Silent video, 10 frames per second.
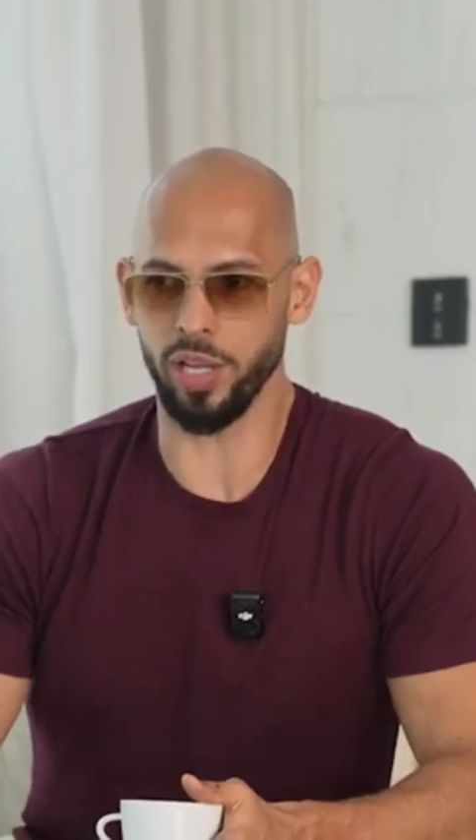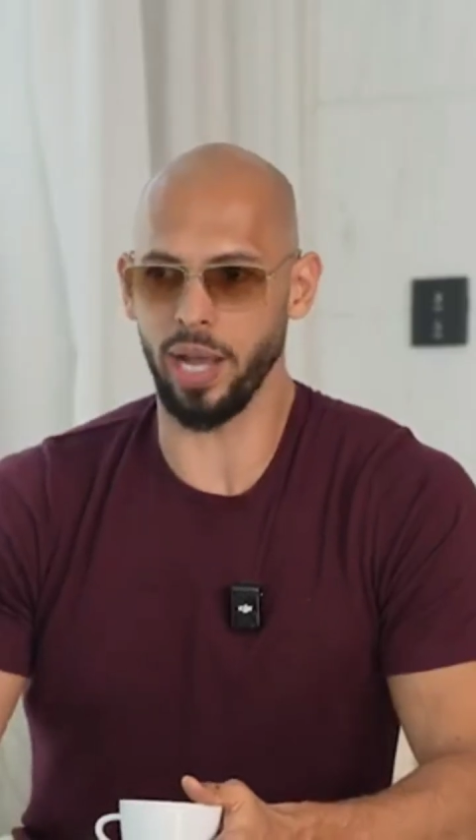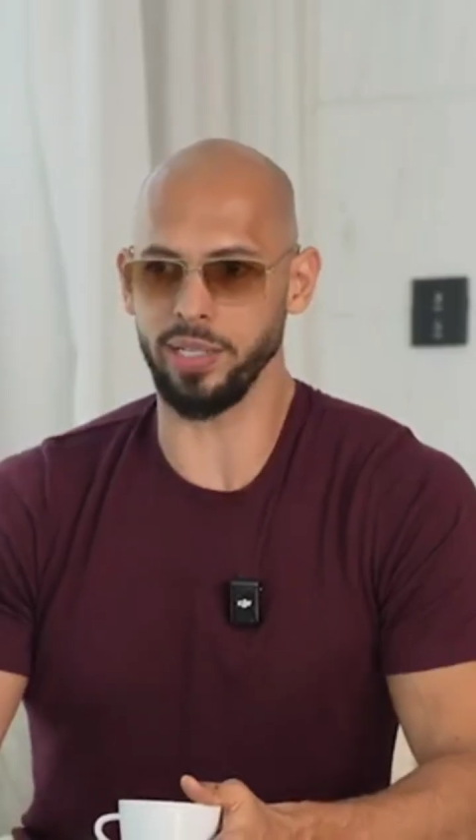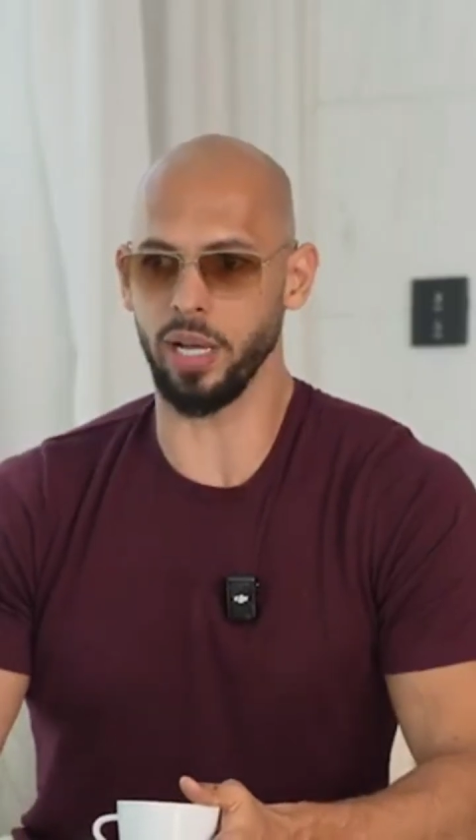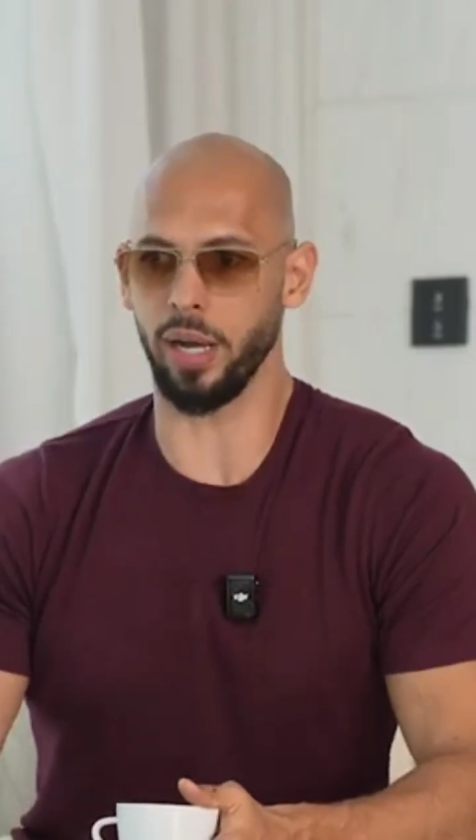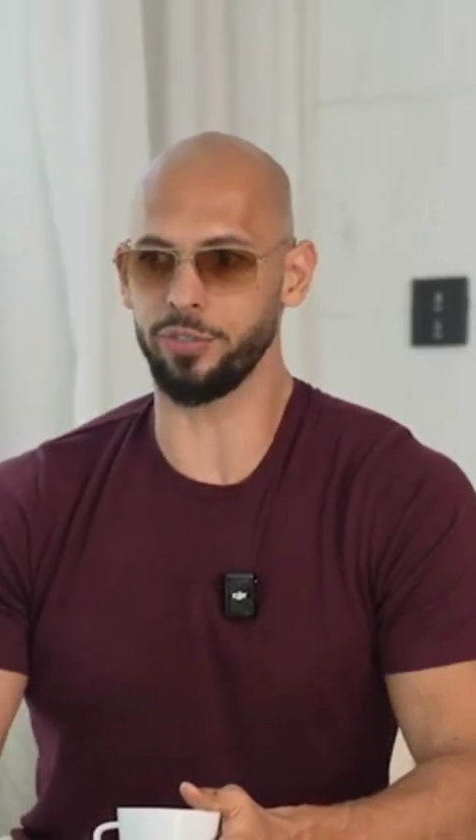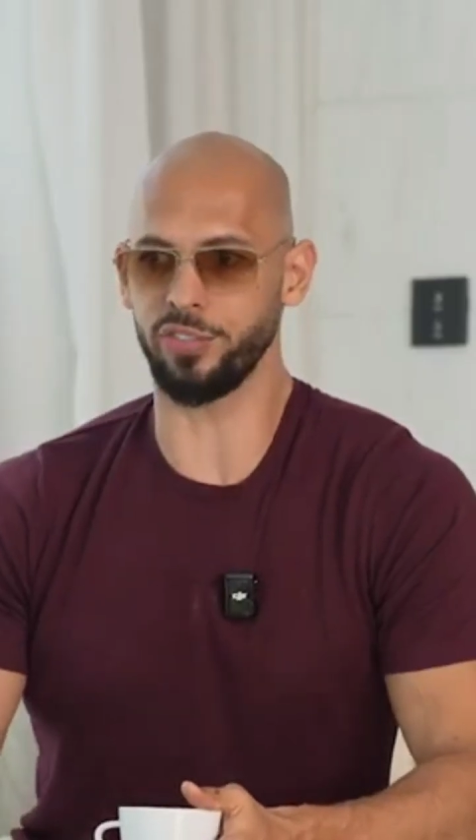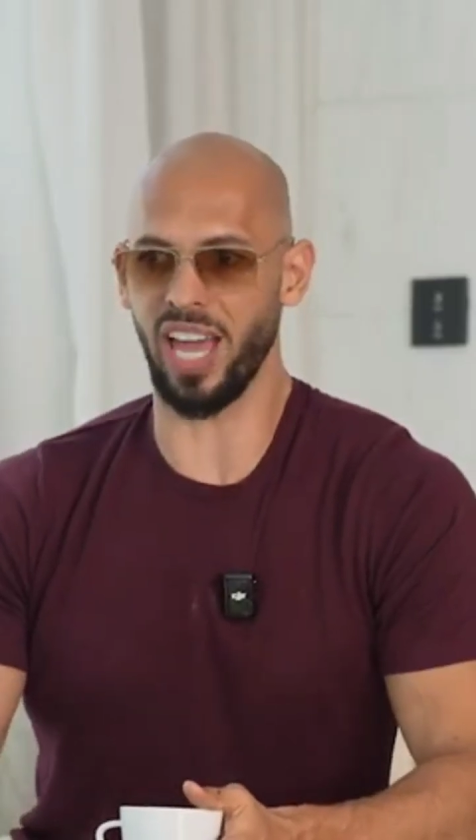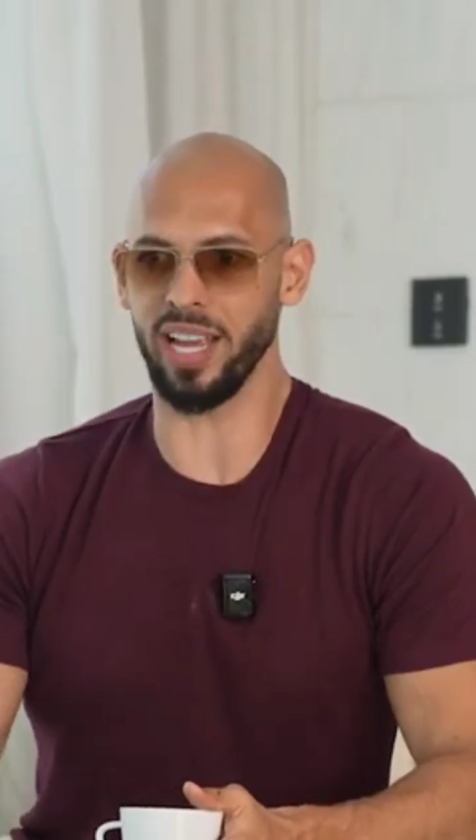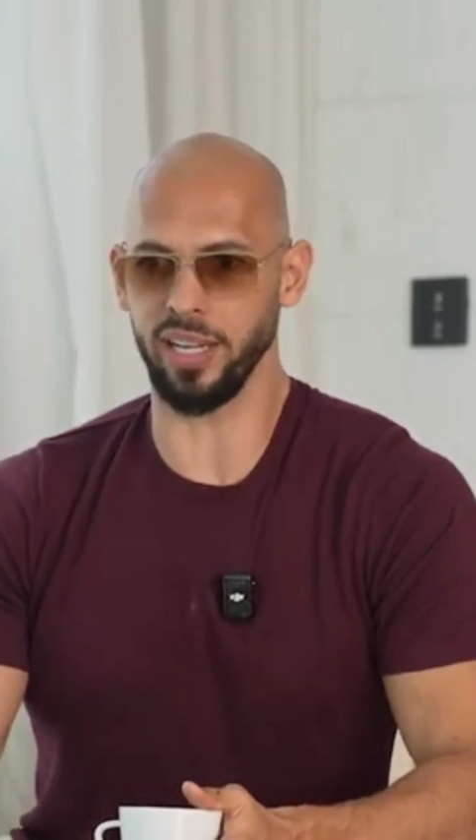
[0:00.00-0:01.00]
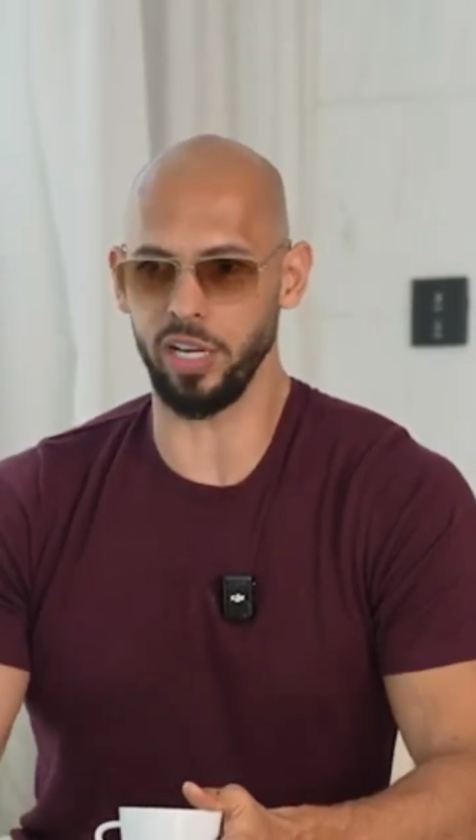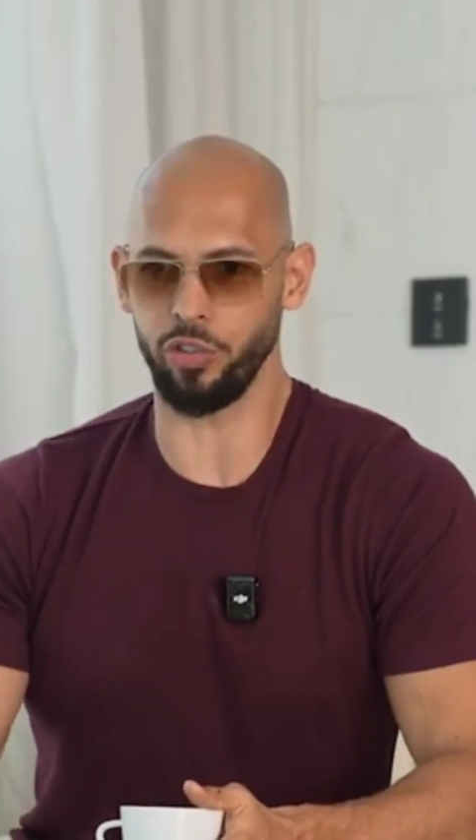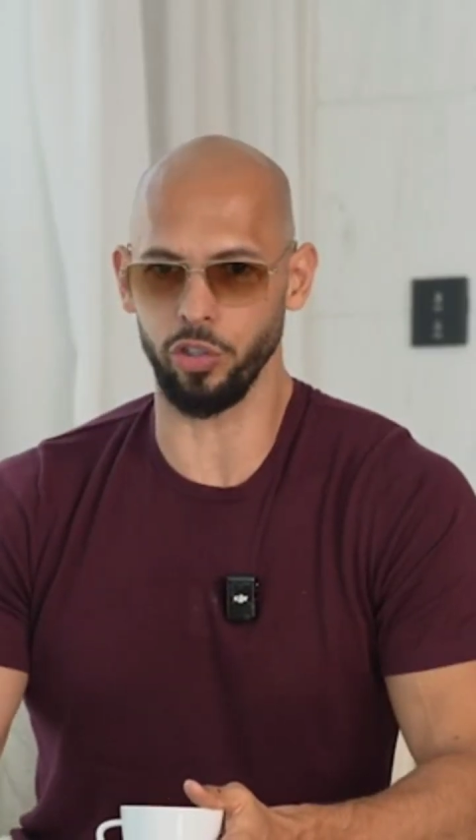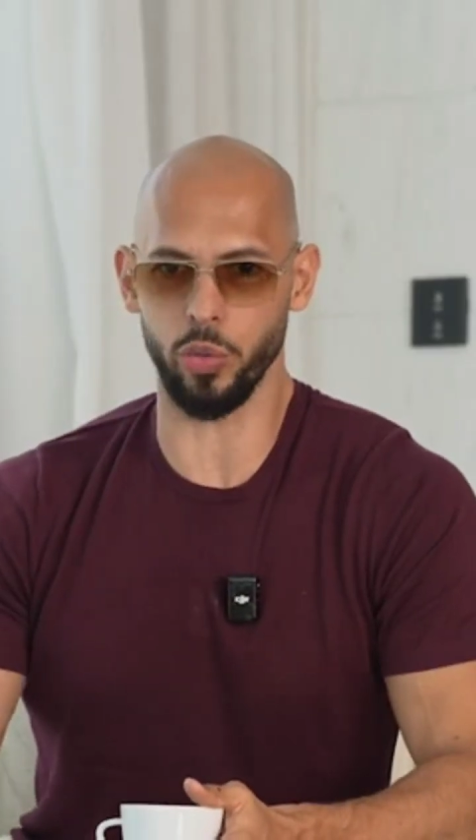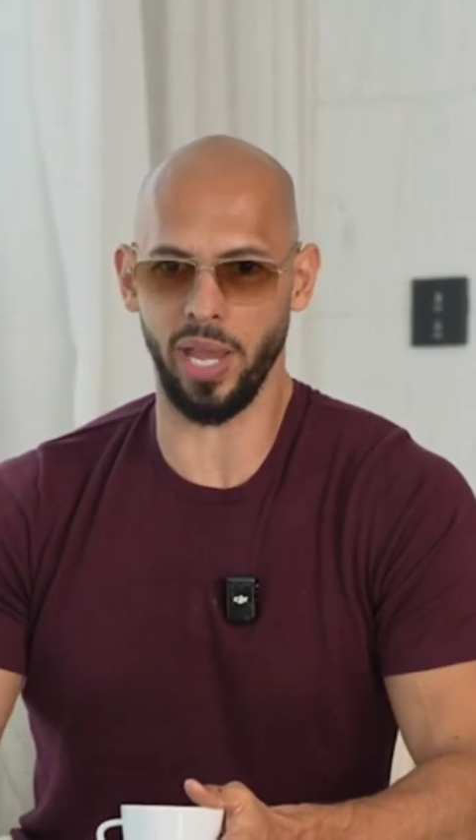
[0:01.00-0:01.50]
the idea of stagnation.